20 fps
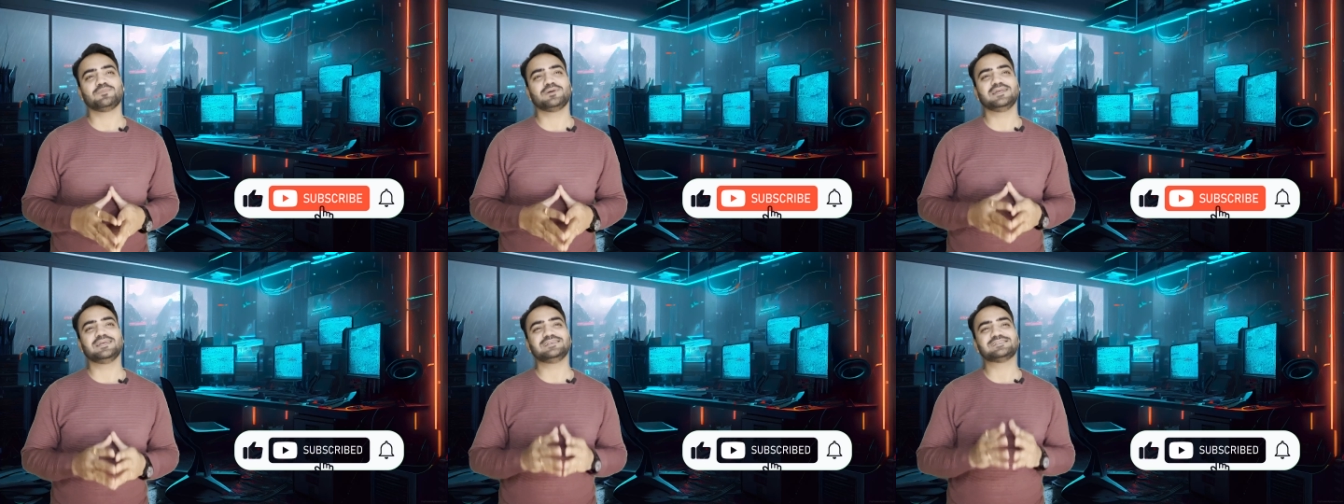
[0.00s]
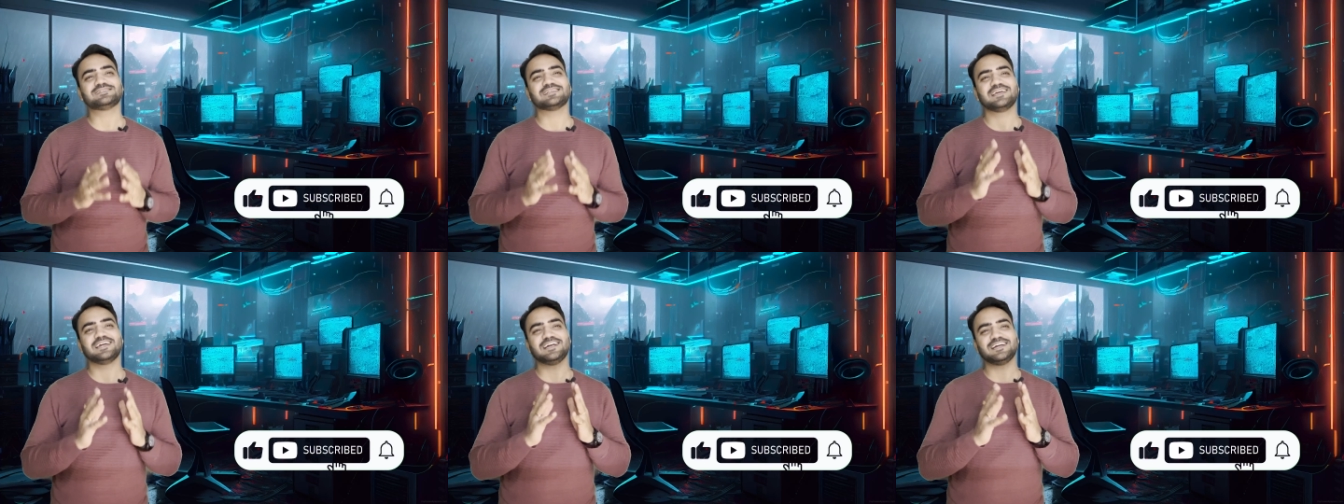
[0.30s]

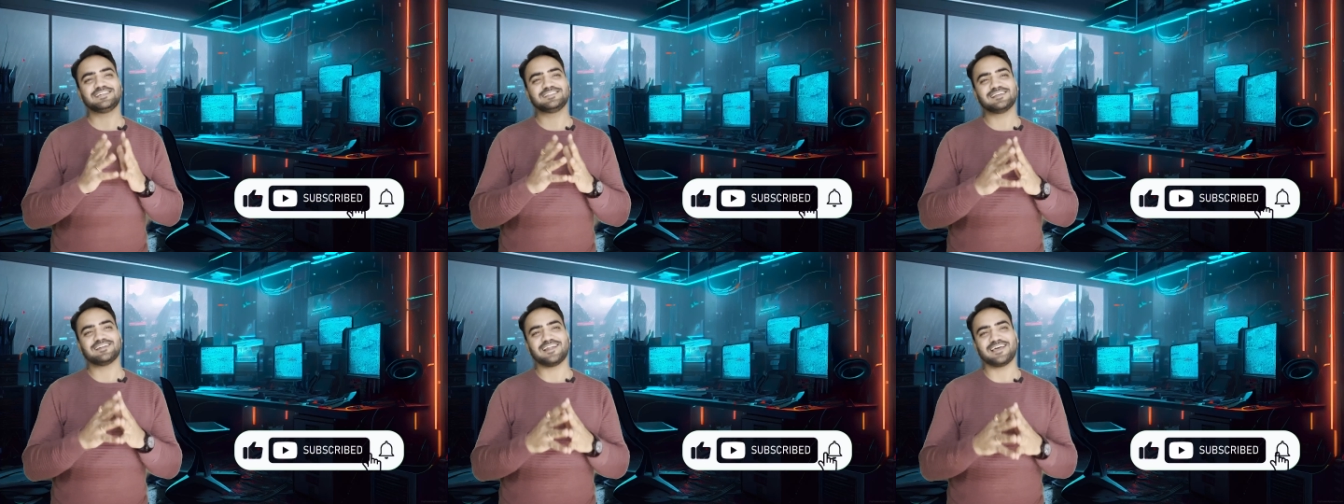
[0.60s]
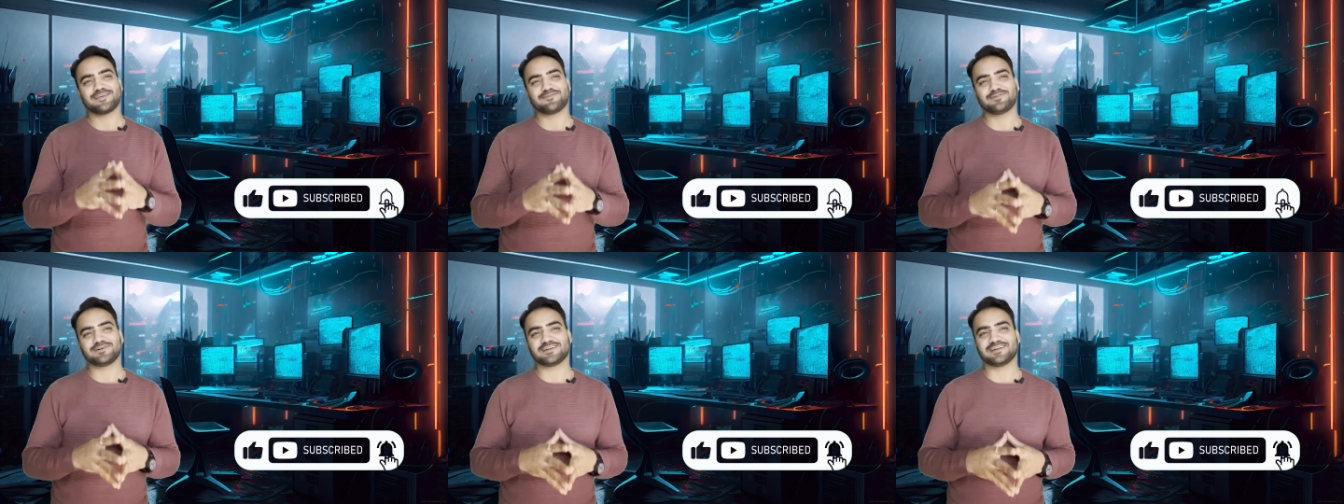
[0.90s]
please hit the
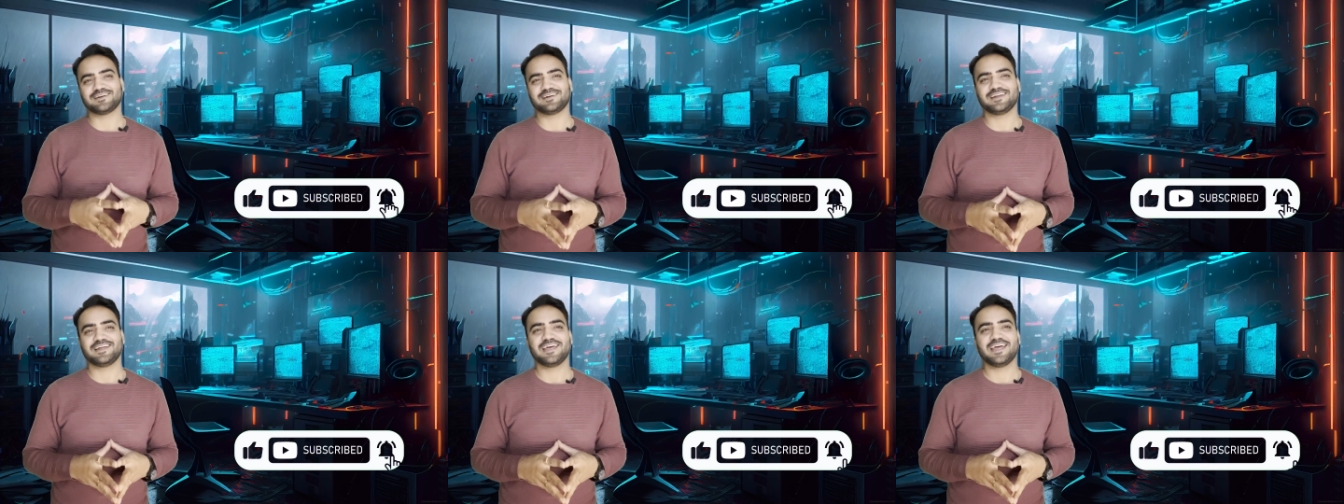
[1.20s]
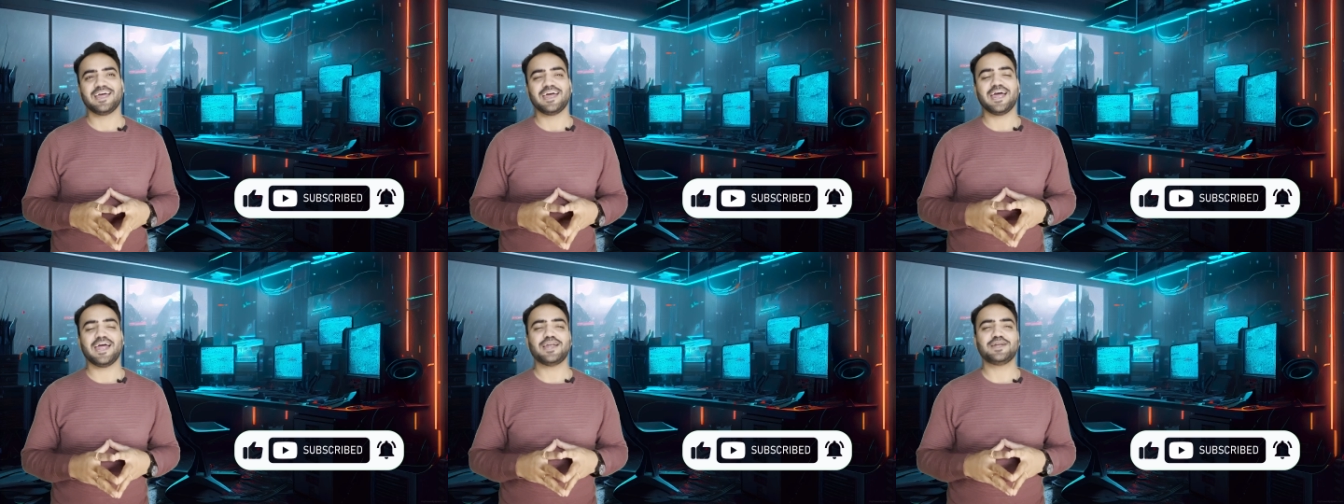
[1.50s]
like button
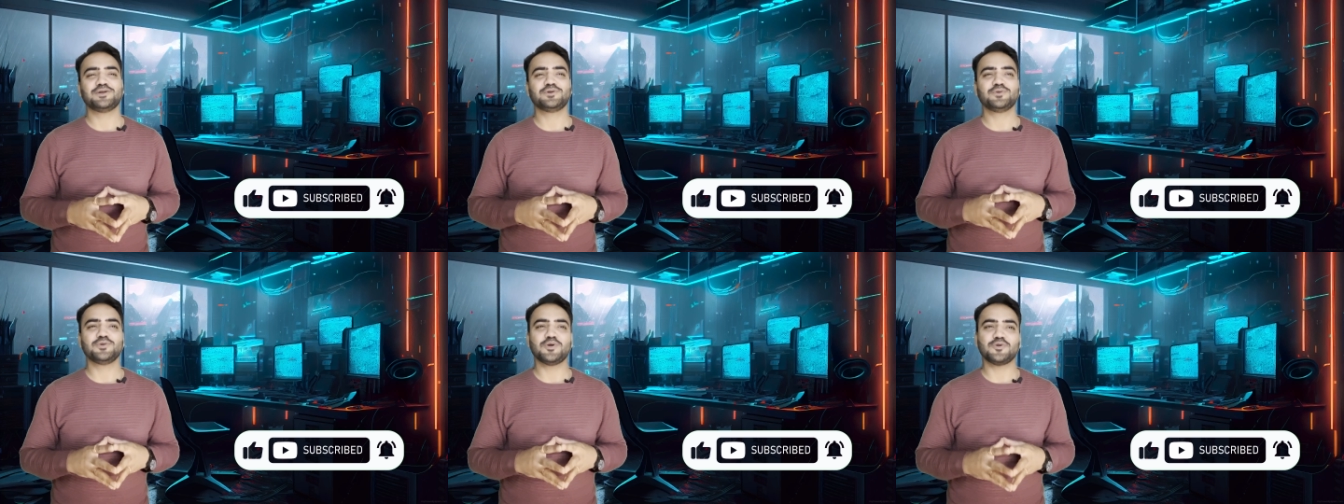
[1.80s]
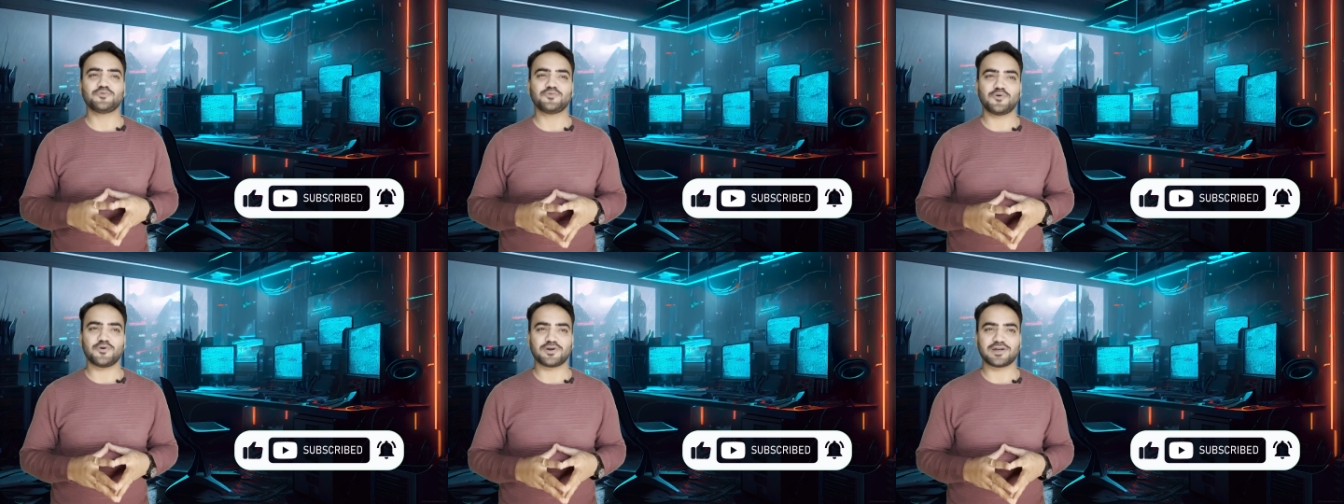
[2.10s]
and do
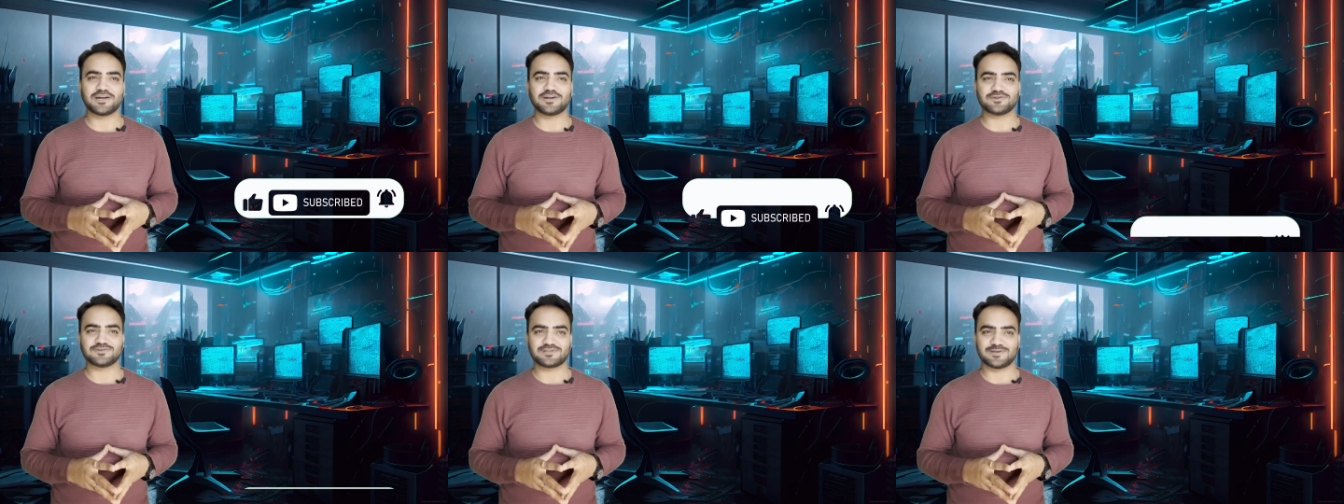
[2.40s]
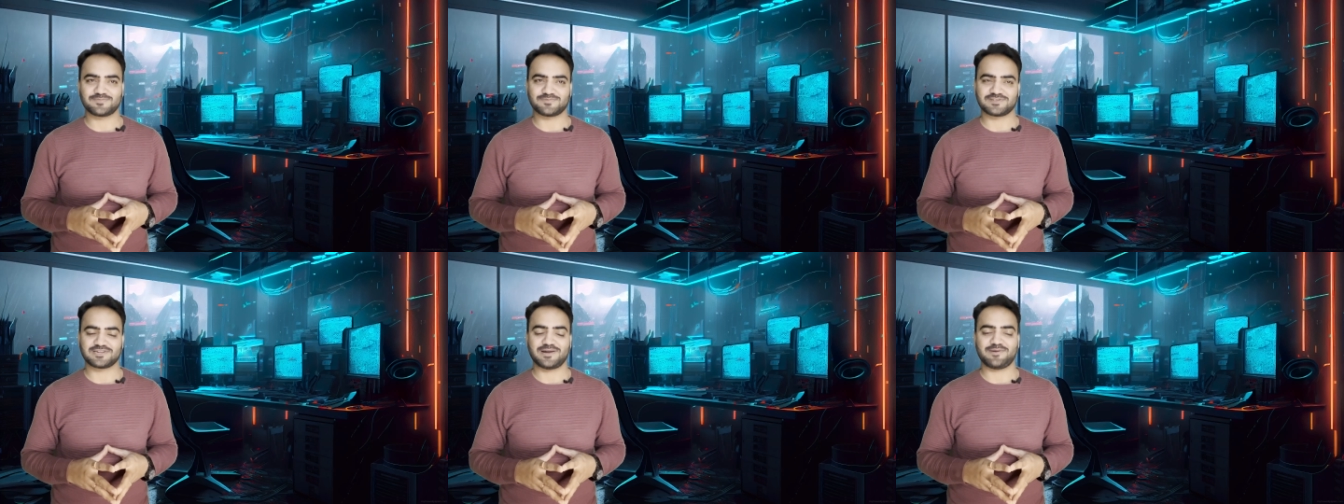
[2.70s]
not forget to
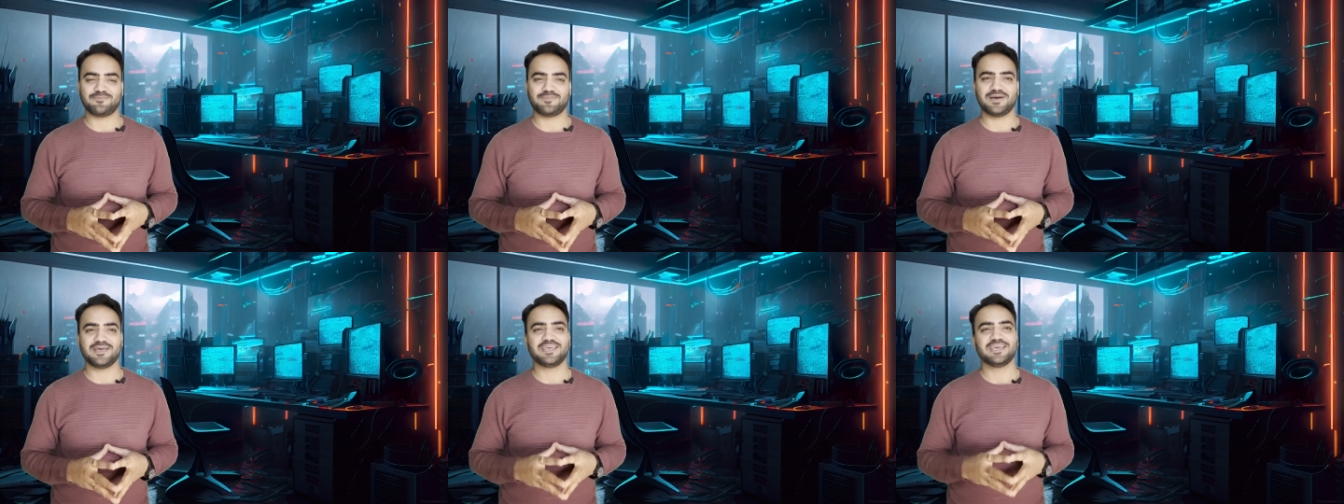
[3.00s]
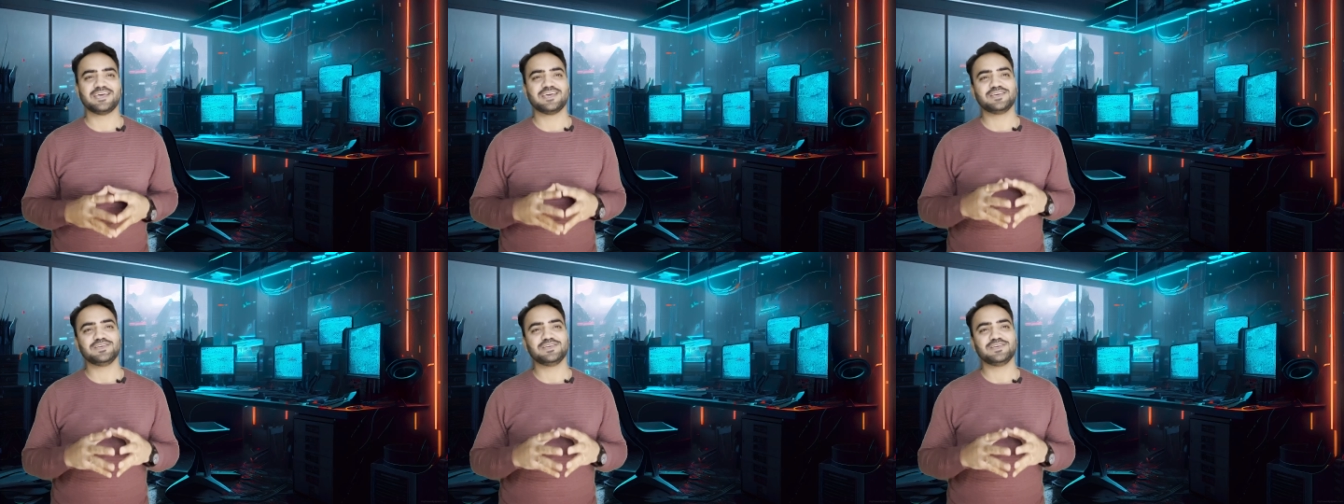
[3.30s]
subscribe my